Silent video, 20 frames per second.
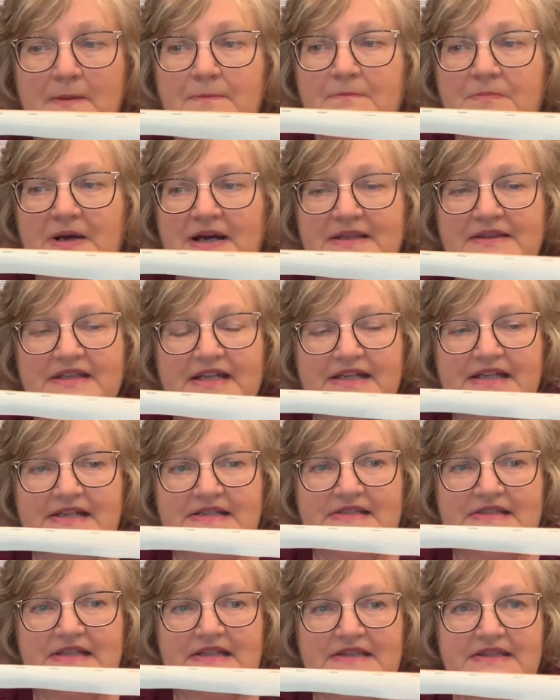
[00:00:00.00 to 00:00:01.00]
But like I
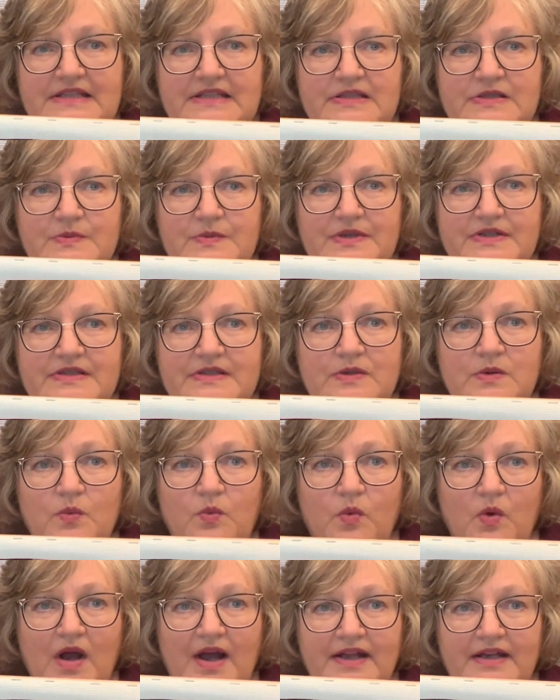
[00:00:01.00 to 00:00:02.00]
said, this wasn't
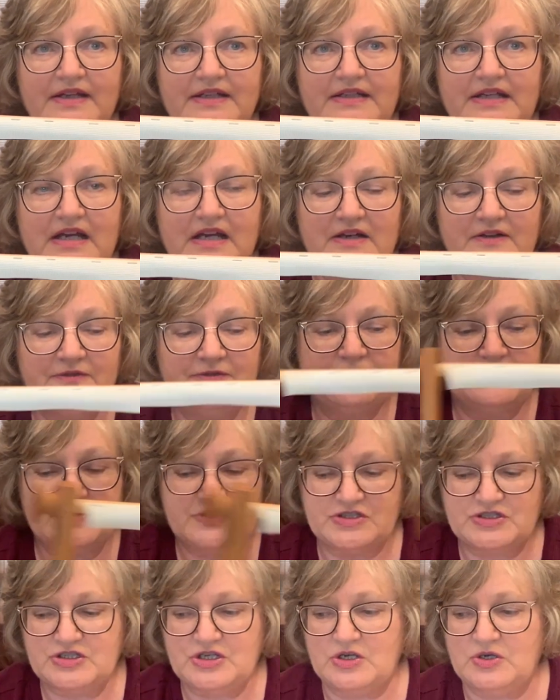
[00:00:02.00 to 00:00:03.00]
wide enough.
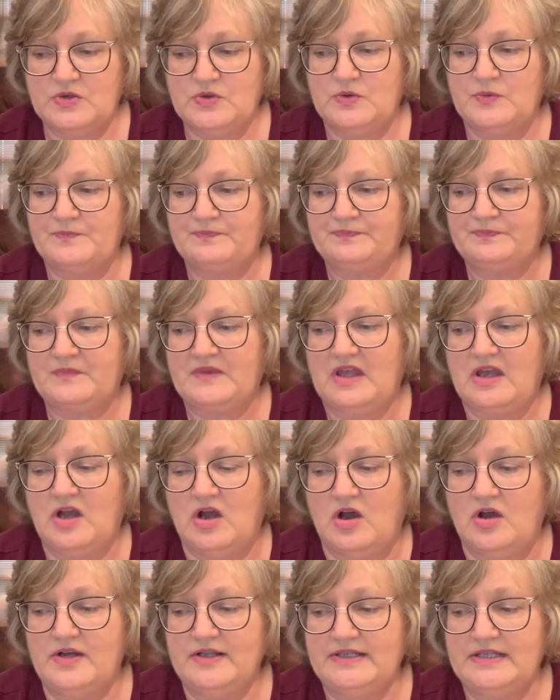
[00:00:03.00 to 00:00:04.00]
So
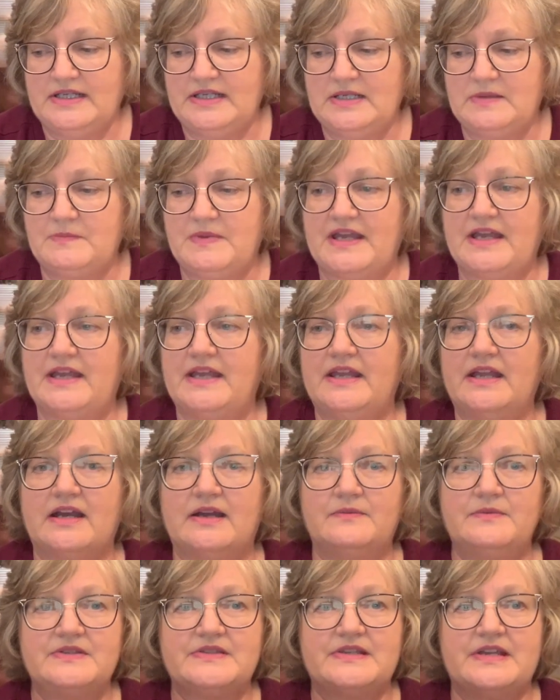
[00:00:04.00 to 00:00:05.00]
on eBay,
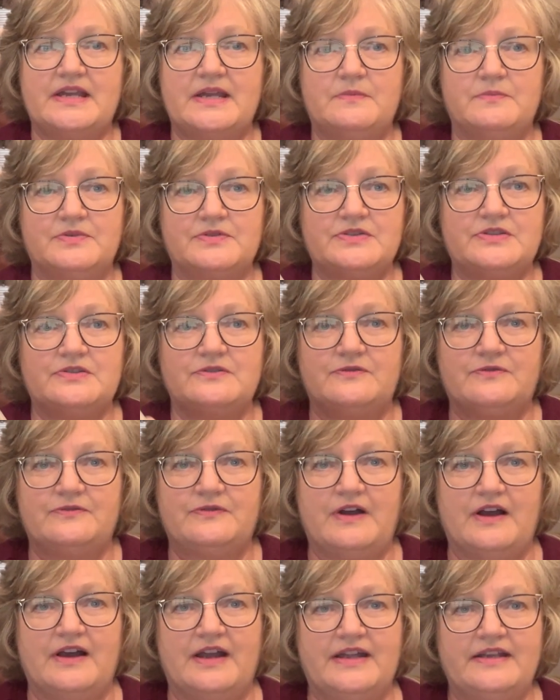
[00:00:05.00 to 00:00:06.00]
I was able to
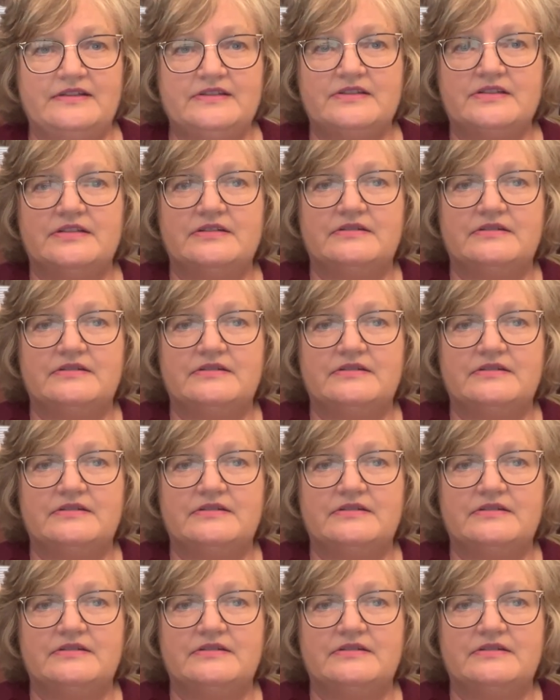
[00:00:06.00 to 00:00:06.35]
find